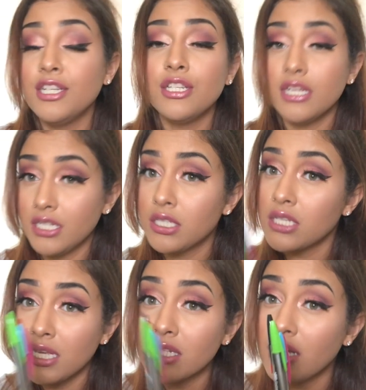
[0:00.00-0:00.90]

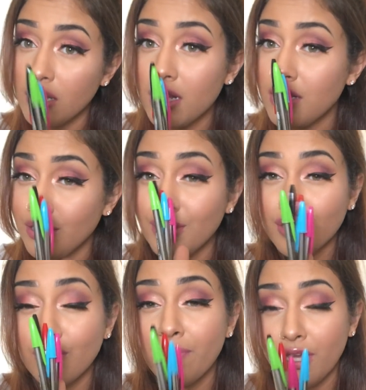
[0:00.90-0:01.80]
it's
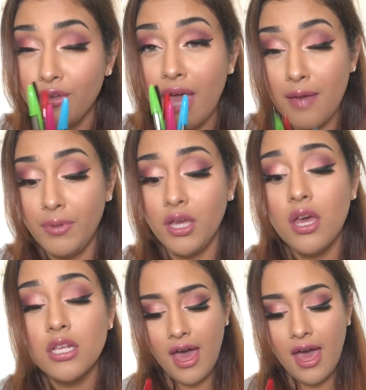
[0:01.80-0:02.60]
gonna make you happy.